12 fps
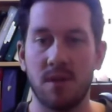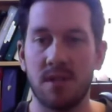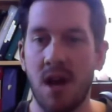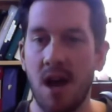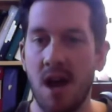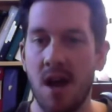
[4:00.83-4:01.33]

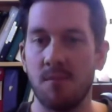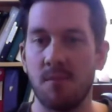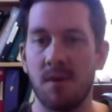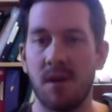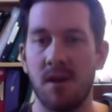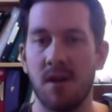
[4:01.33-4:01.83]

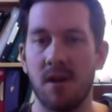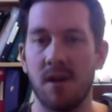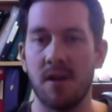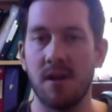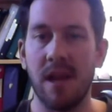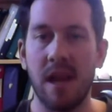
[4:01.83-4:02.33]
time,
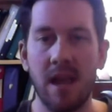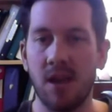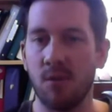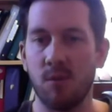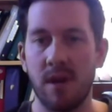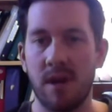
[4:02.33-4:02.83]
a day
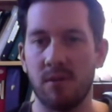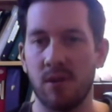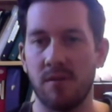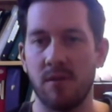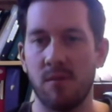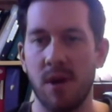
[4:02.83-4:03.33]
or
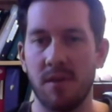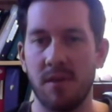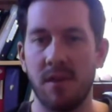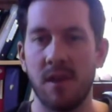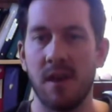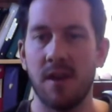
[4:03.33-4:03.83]
whatever of the month
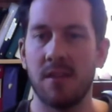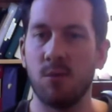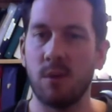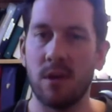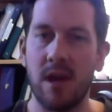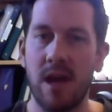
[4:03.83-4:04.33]

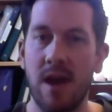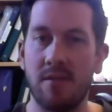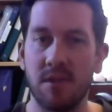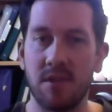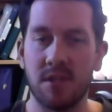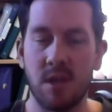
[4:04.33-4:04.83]
that we'd
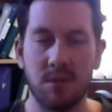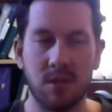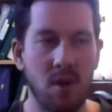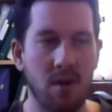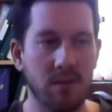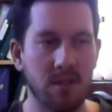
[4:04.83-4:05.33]
have these types
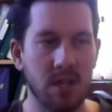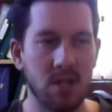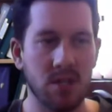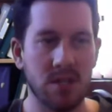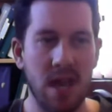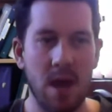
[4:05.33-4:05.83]
of
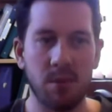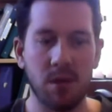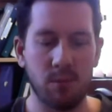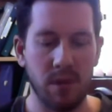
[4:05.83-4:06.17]
conversations happening.